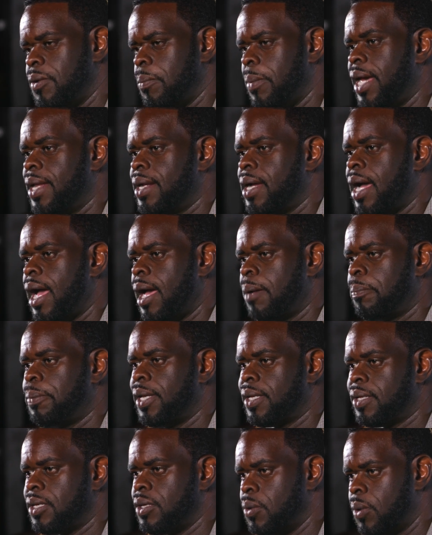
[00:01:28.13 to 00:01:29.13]
No matter how
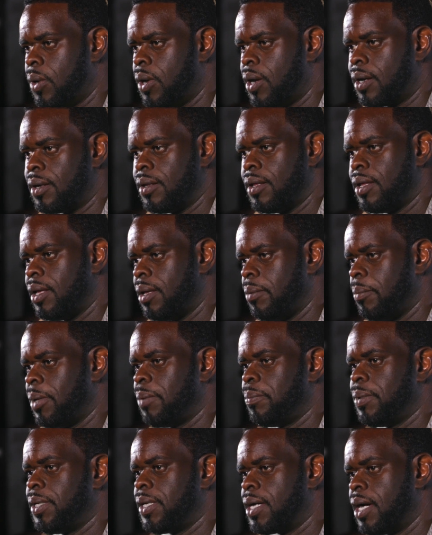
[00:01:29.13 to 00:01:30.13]
picky you are, it
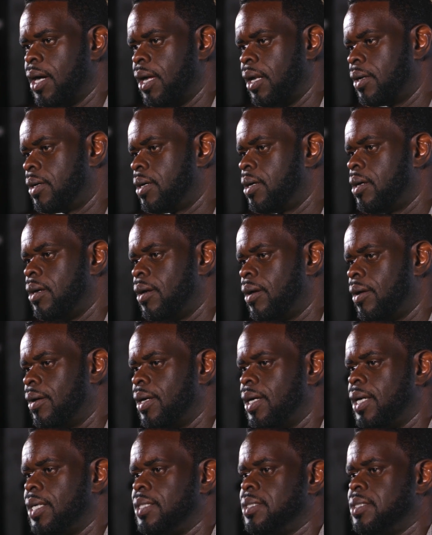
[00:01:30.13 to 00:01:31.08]
may be color or